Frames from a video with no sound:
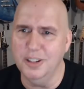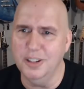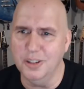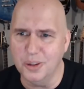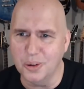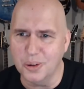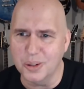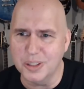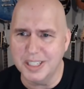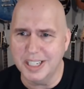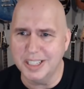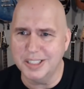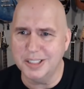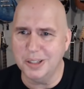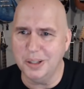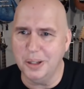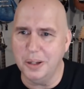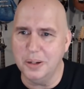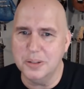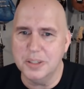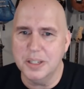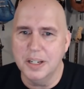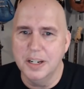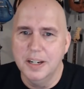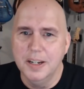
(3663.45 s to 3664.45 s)
Gore-Tex
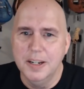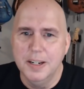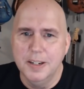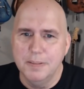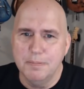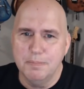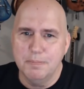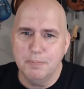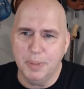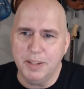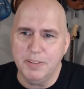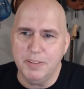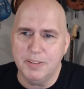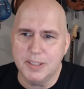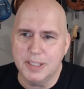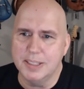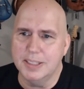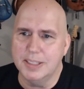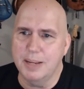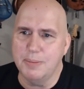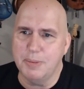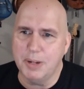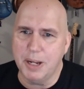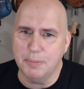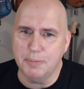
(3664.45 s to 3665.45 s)
clothes believe it's the
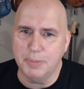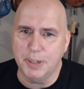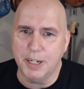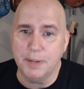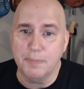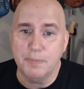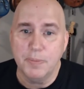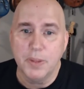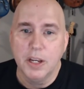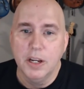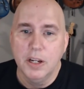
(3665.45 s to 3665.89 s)
same company.